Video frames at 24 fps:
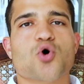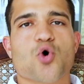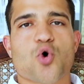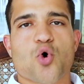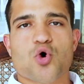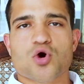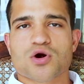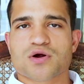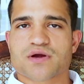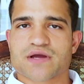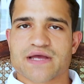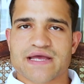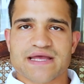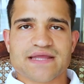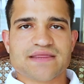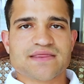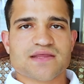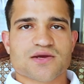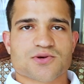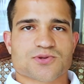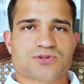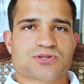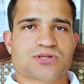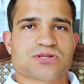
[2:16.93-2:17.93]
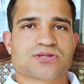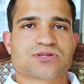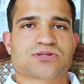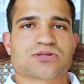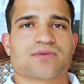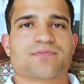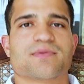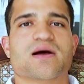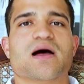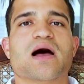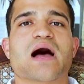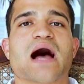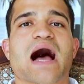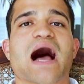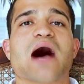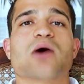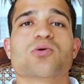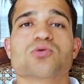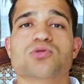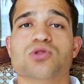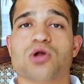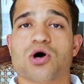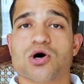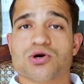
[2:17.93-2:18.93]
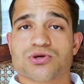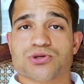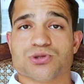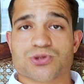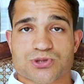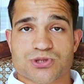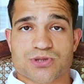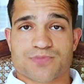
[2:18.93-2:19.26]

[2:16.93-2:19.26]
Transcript: or in their system how long you're